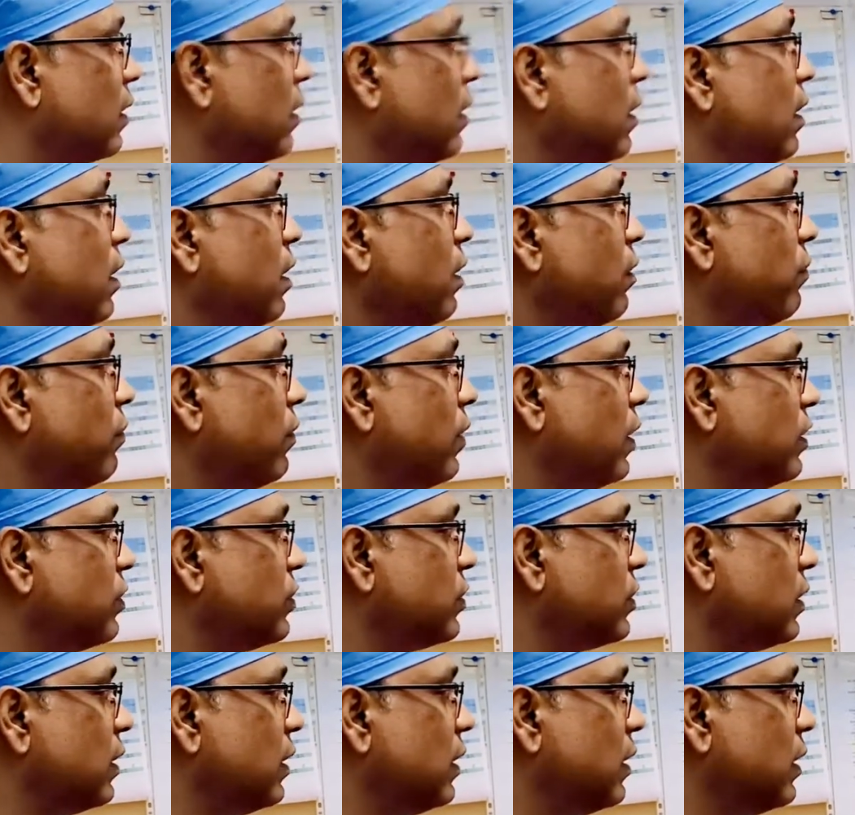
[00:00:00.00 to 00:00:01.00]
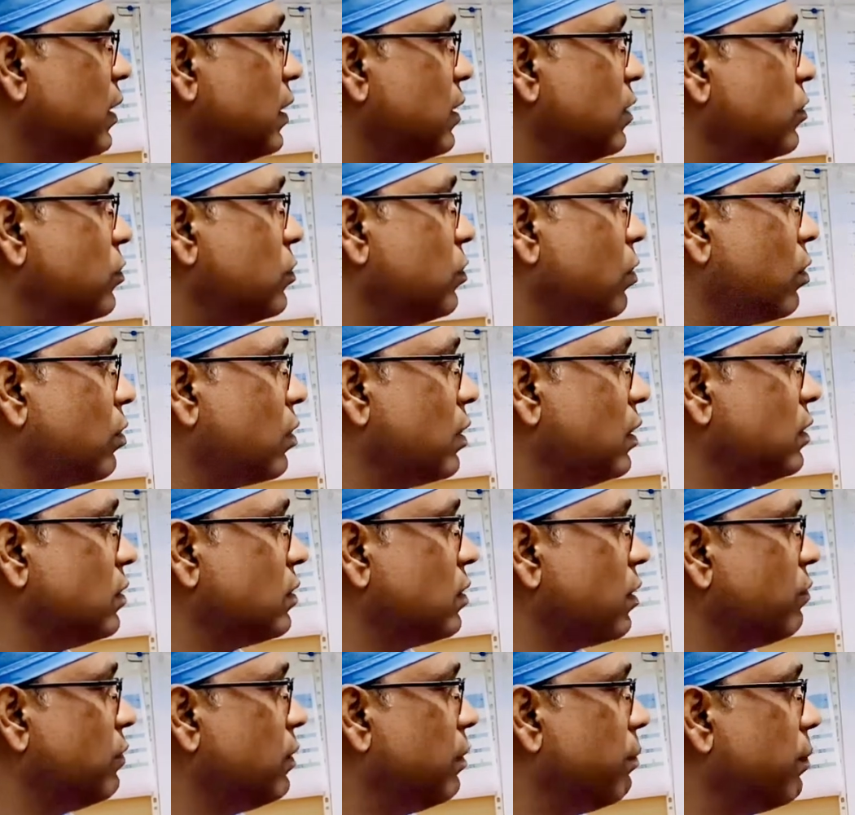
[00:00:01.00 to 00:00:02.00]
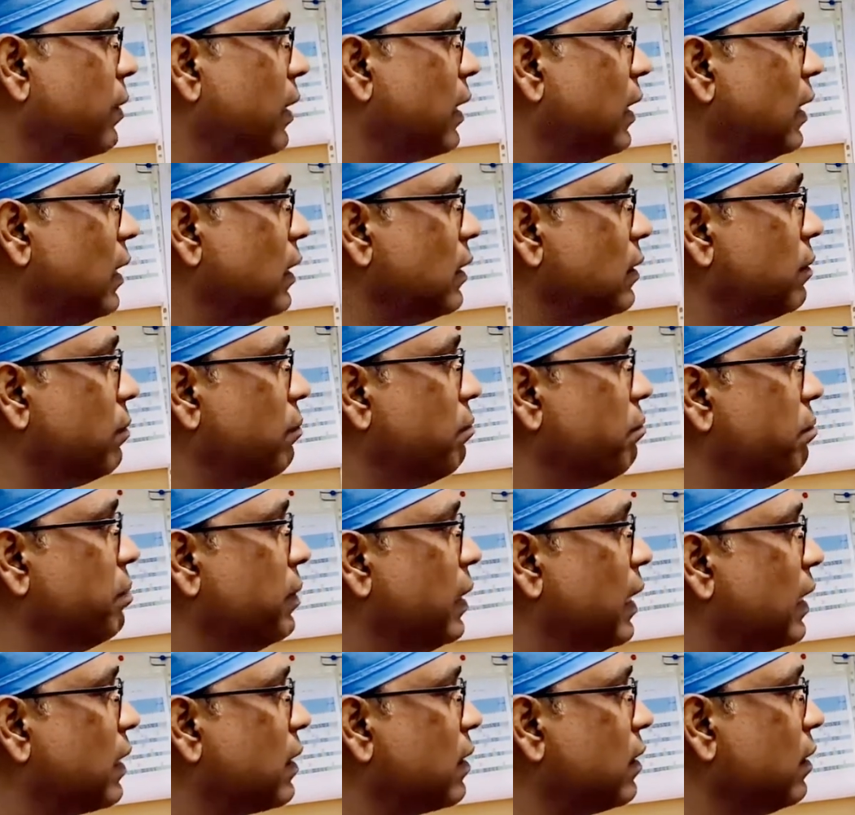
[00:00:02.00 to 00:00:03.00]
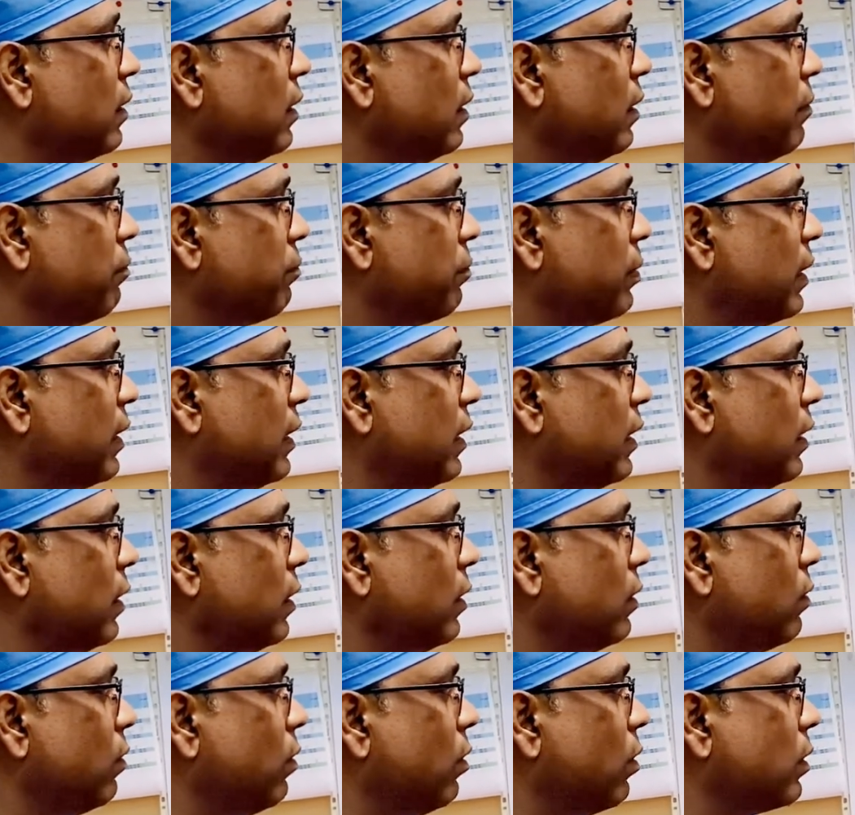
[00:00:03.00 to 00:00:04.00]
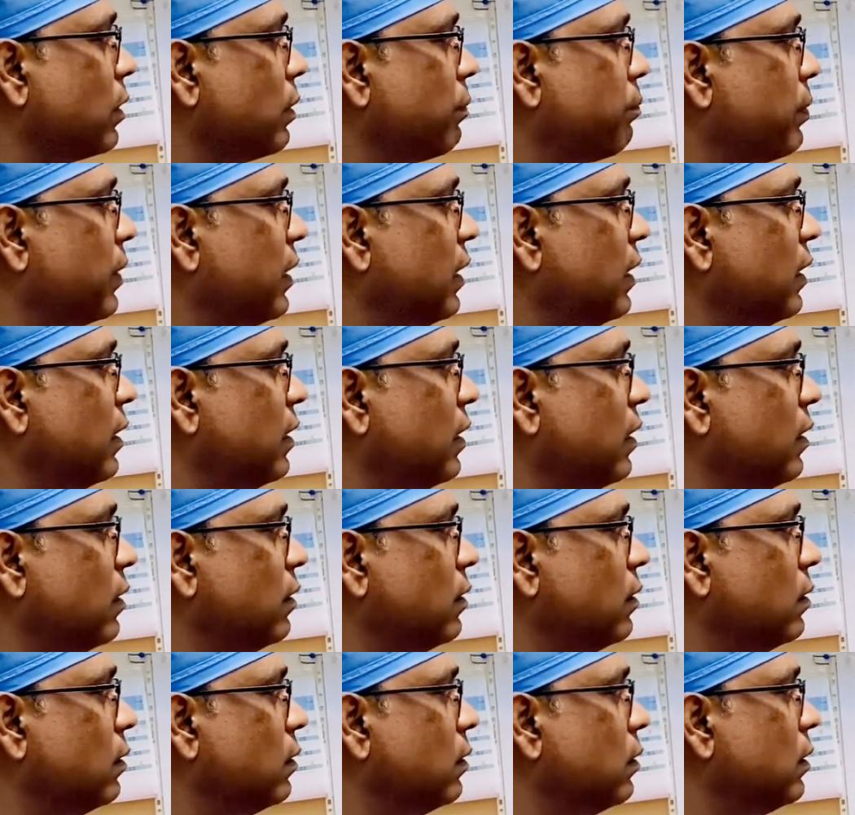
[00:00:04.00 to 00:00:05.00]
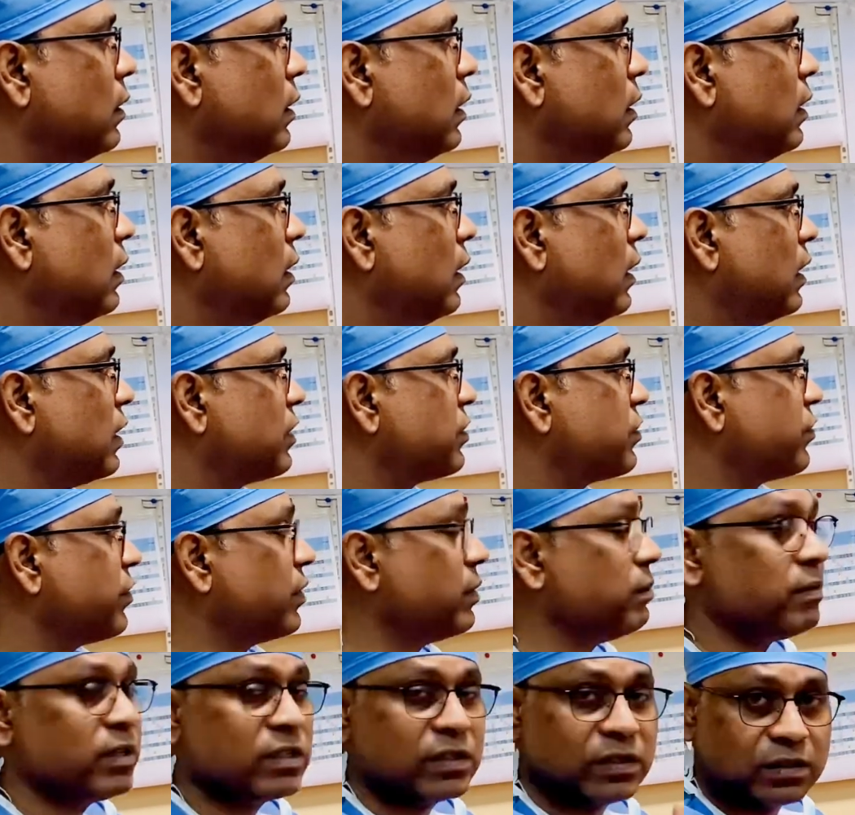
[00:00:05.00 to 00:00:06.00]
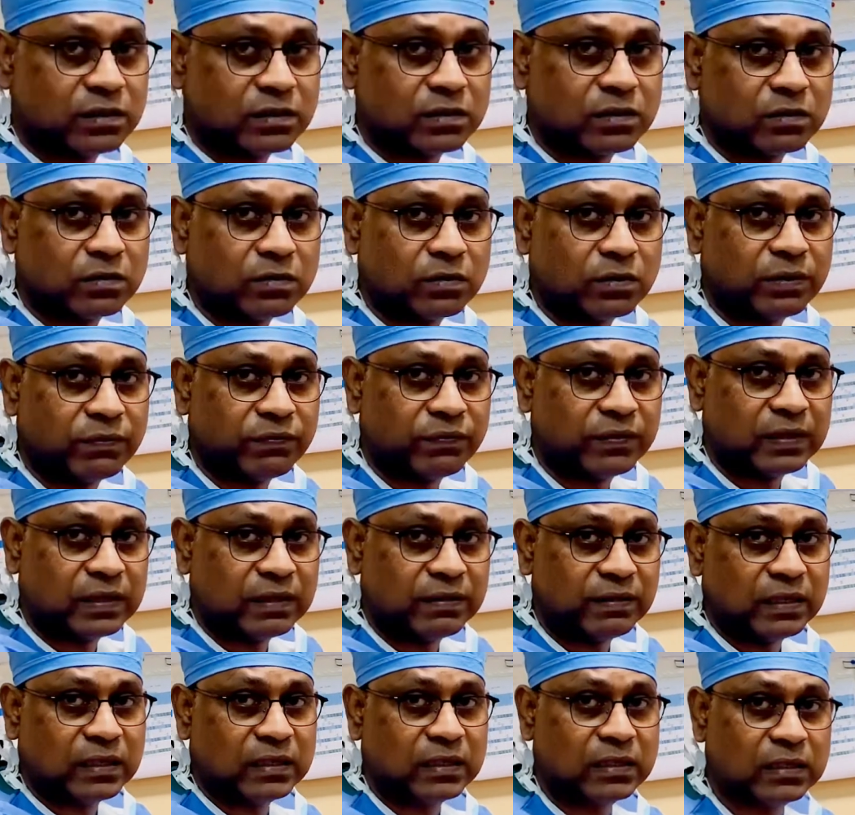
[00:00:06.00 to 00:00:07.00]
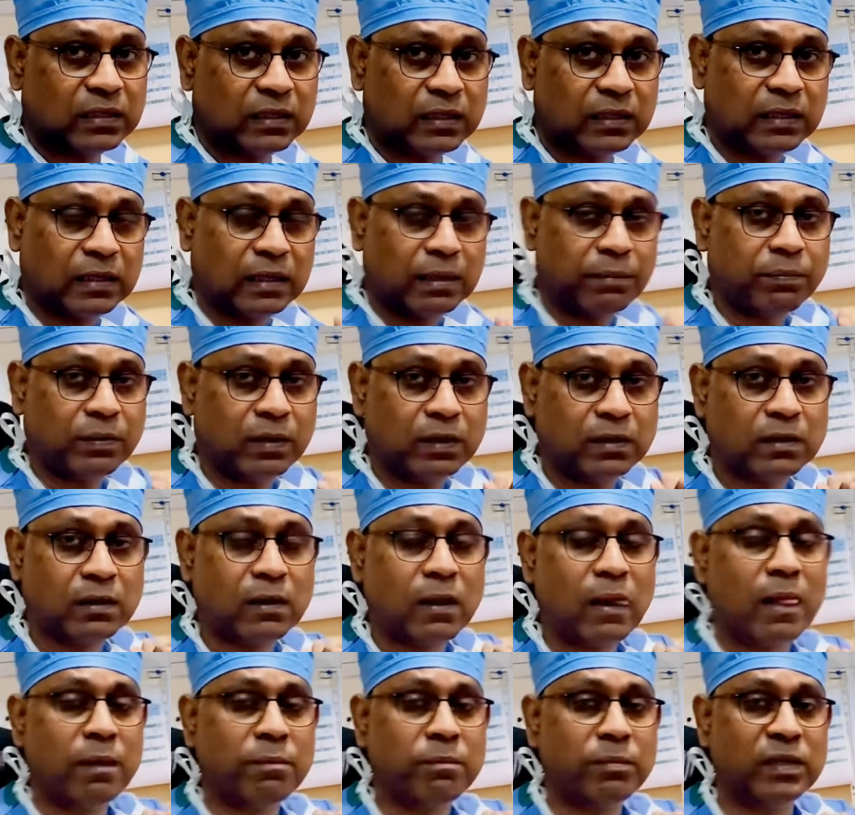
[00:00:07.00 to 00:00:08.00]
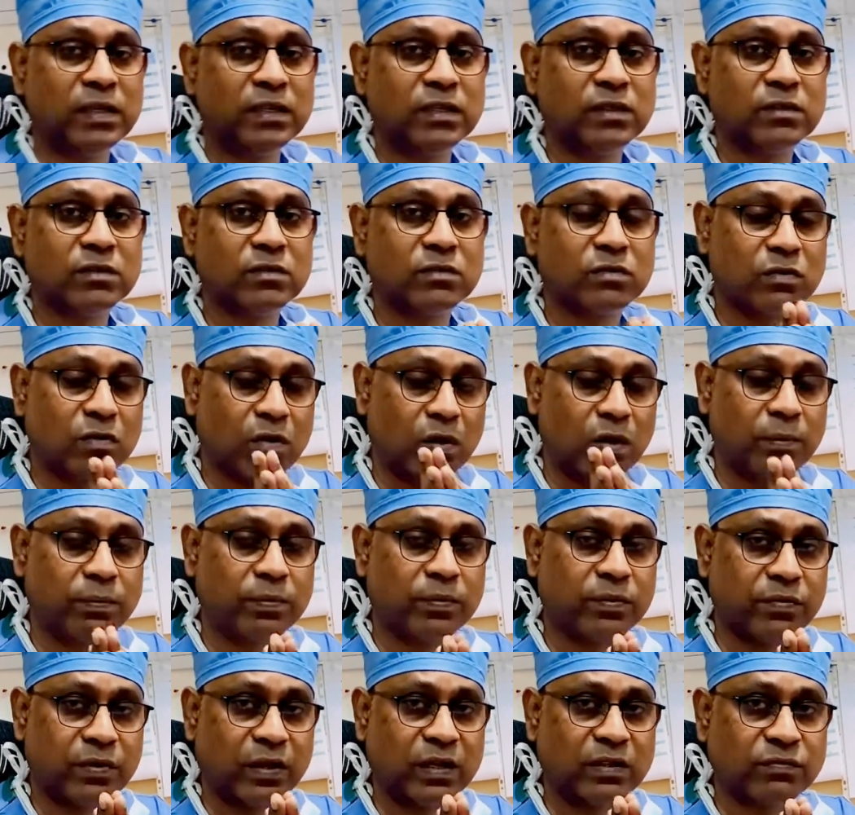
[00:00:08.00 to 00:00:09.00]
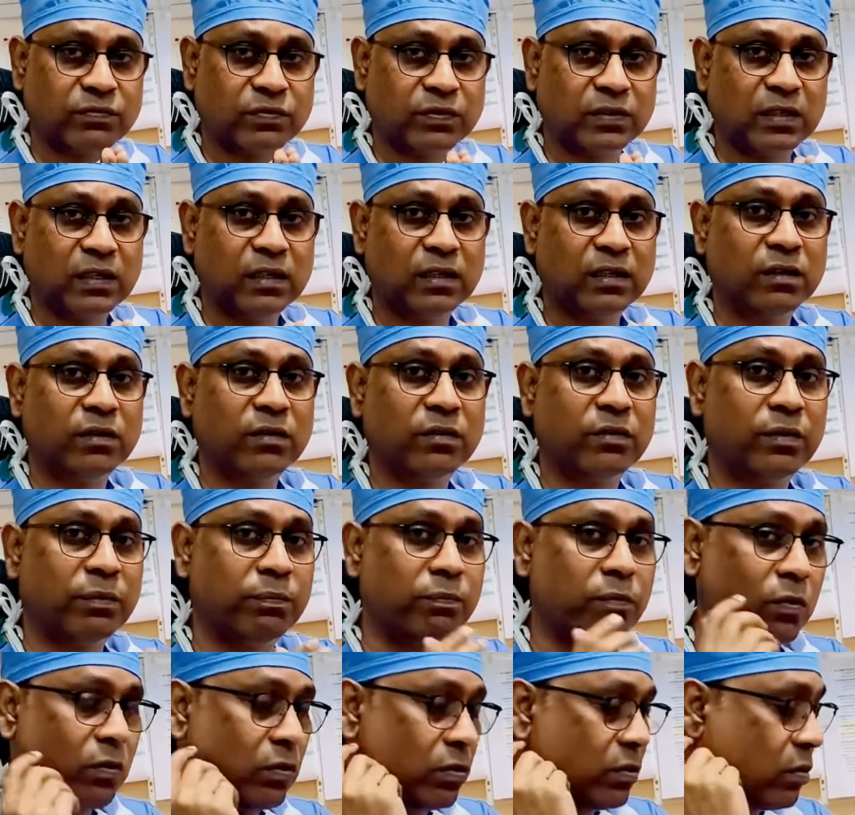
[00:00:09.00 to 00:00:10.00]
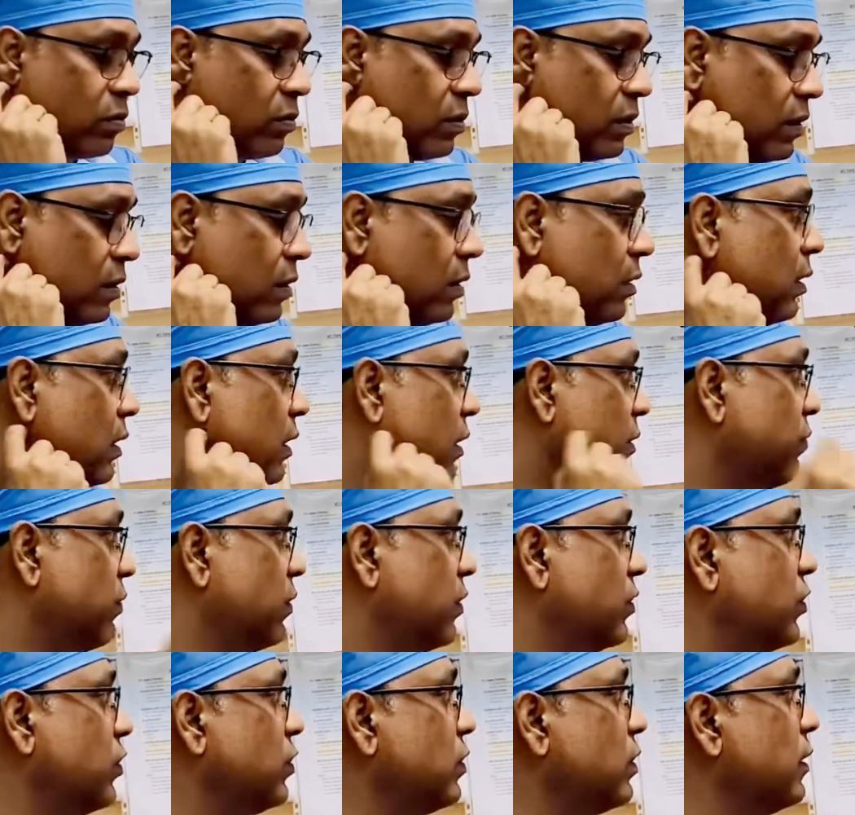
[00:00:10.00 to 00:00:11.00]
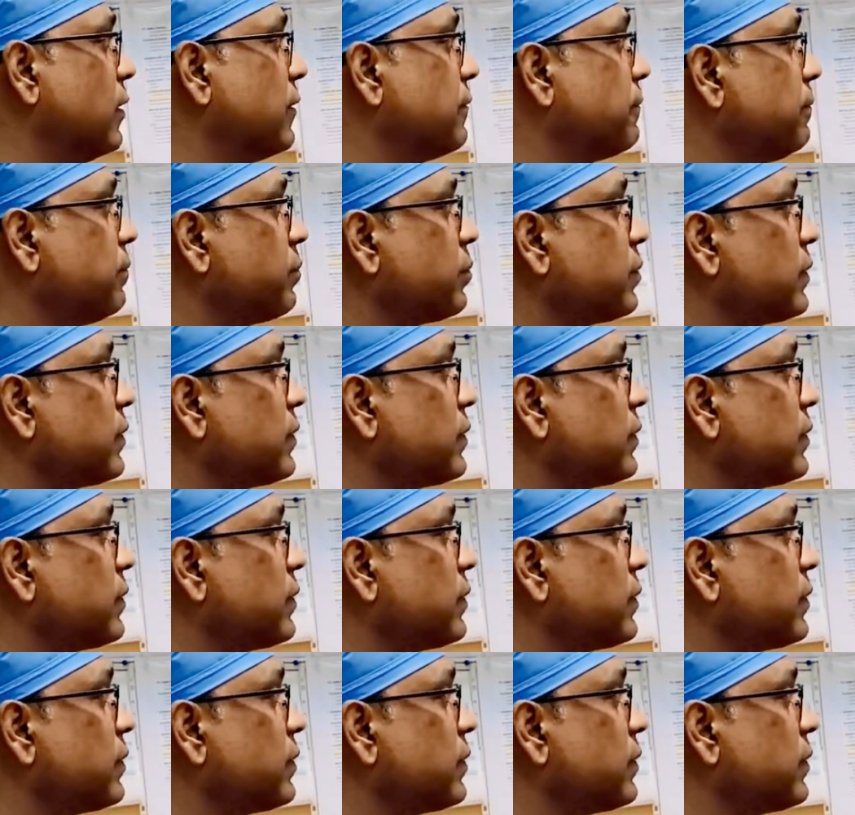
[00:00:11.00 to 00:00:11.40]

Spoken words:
flushing, shortness of the breath, back pain, or the pain in the extremities. So if anything happened, please stop transfusion and report to the physician.